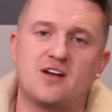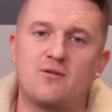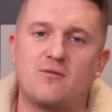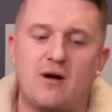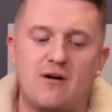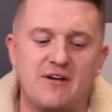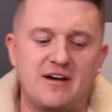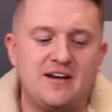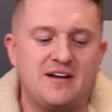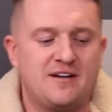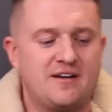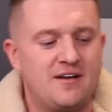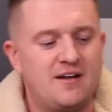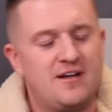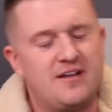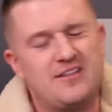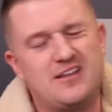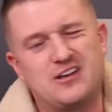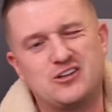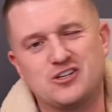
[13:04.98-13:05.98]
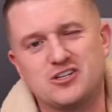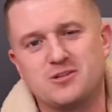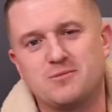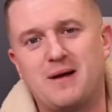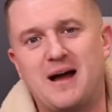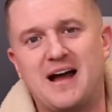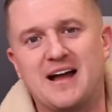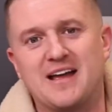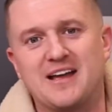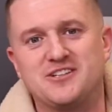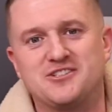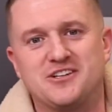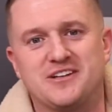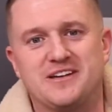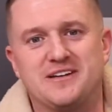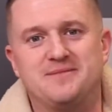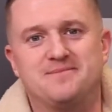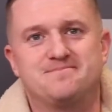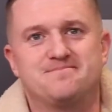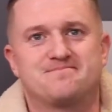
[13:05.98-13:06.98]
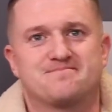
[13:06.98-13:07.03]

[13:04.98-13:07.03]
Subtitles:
don't worry, they're just about to get jiggy.